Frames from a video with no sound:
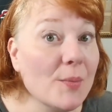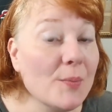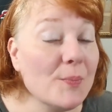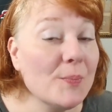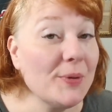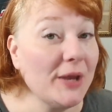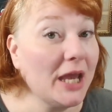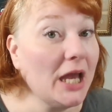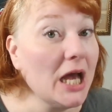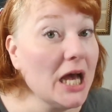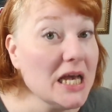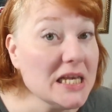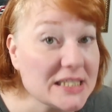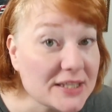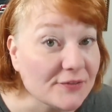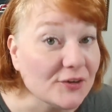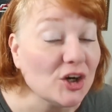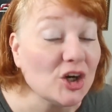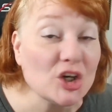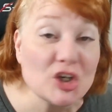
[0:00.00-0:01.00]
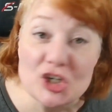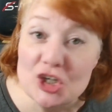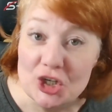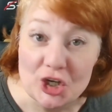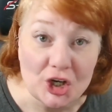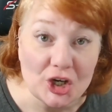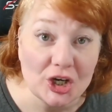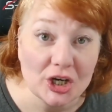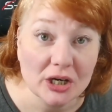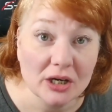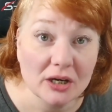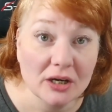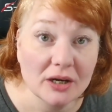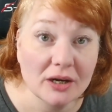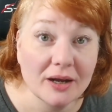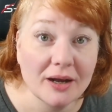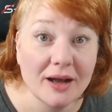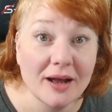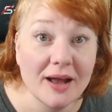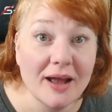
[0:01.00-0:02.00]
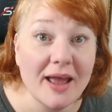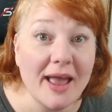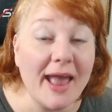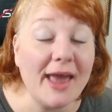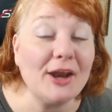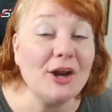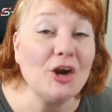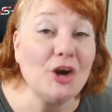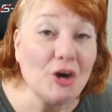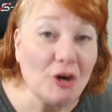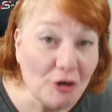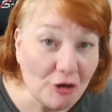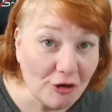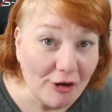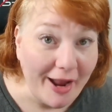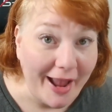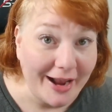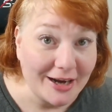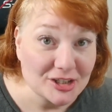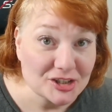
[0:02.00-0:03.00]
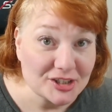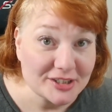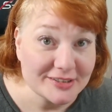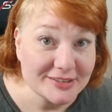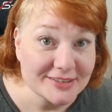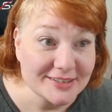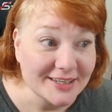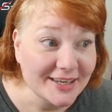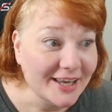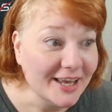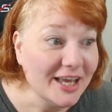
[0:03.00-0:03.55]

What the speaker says: because of her and her actions.